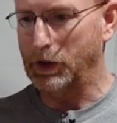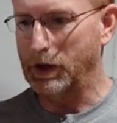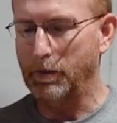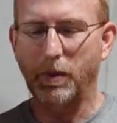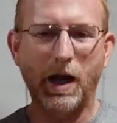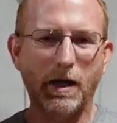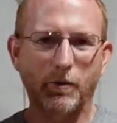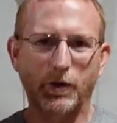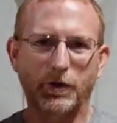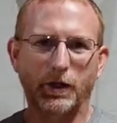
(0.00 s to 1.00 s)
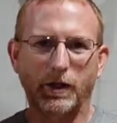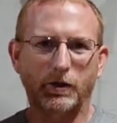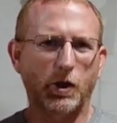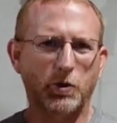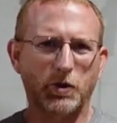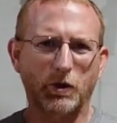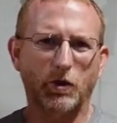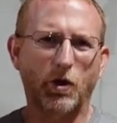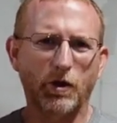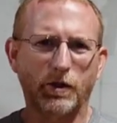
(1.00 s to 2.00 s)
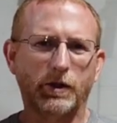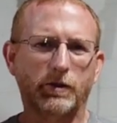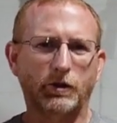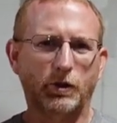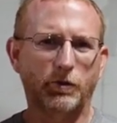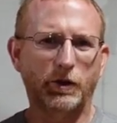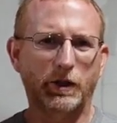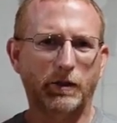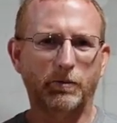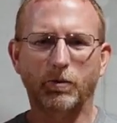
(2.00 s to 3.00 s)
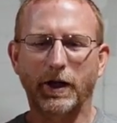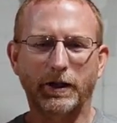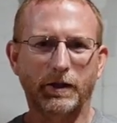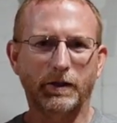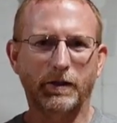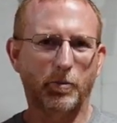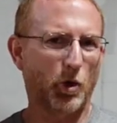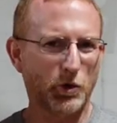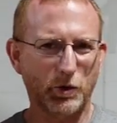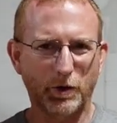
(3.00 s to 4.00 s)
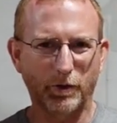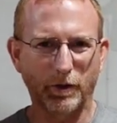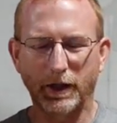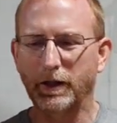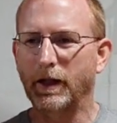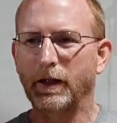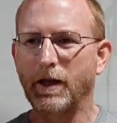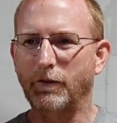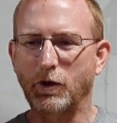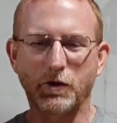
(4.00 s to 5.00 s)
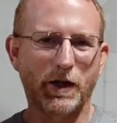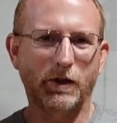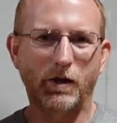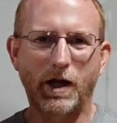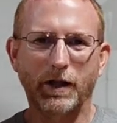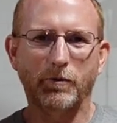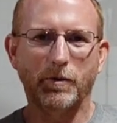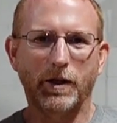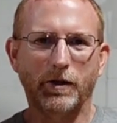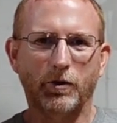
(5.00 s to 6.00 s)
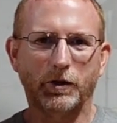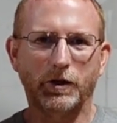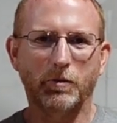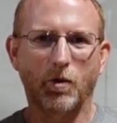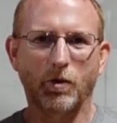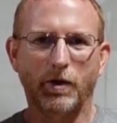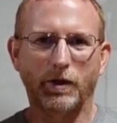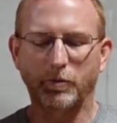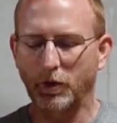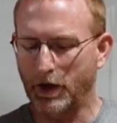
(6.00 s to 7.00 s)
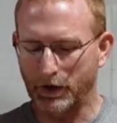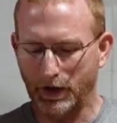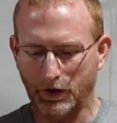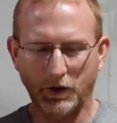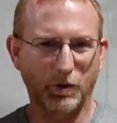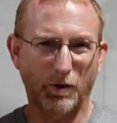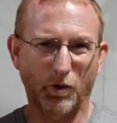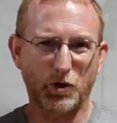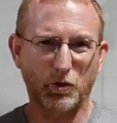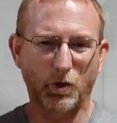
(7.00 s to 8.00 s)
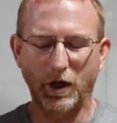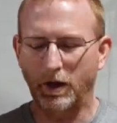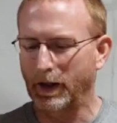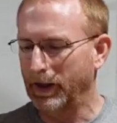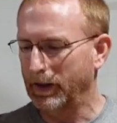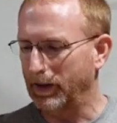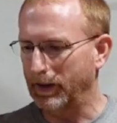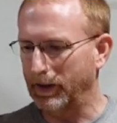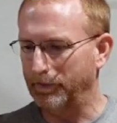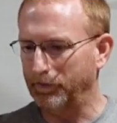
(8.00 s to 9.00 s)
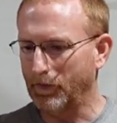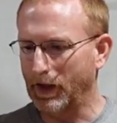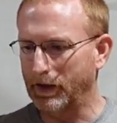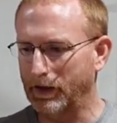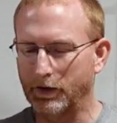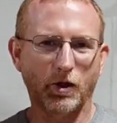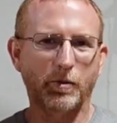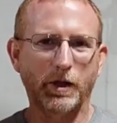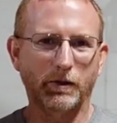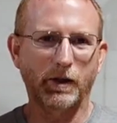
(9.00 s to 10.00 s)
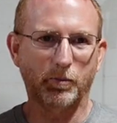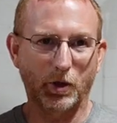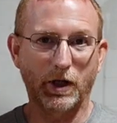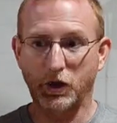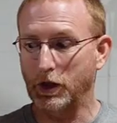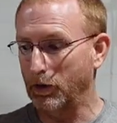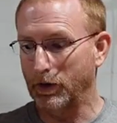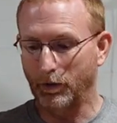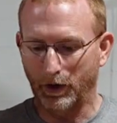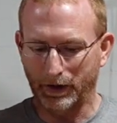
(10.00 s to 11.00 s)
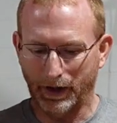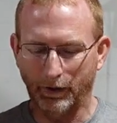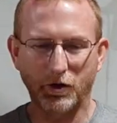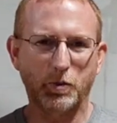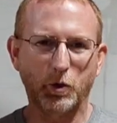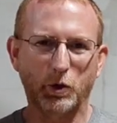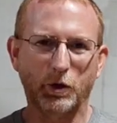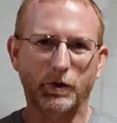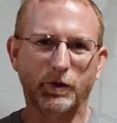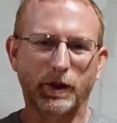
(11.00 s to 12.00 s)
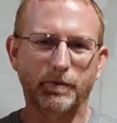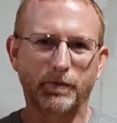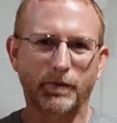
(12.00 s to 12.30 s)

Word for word: could get by with uh, Coats and Clark UV rated upholstery thread. I've used that a lot with my old Kenmore on, on projects, so it works well. Um, it, it's gonna be a, a, probably cheaper than what that spool of, uh,